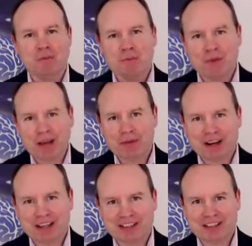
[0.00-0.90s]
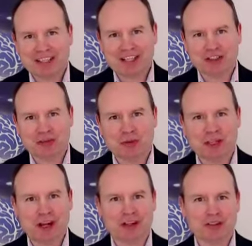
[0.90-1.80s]
My presentation
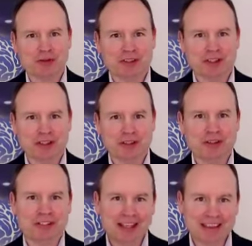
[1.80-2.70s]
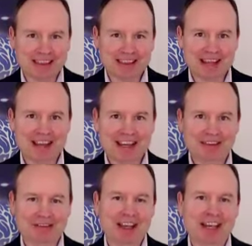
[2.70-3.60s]
will also include a
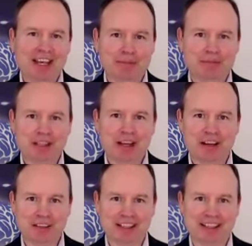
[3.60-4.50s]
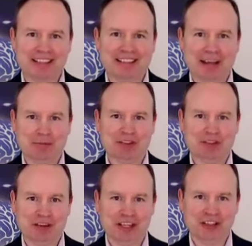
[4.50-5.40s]
live hypnotic
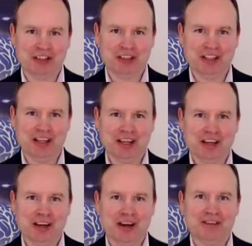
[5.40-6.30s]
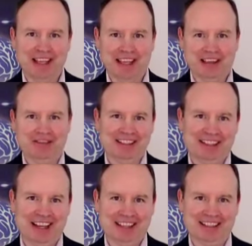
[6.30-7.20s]
demonstration of the havening
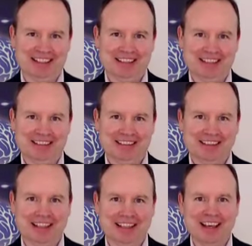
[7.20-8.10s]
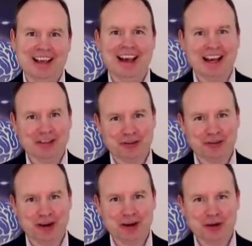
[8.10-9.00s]
techniques. I look
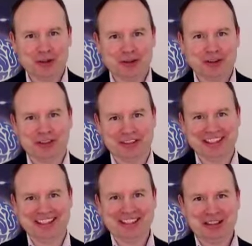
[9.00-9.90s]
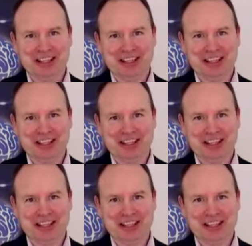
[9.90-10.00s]
forward to seeing you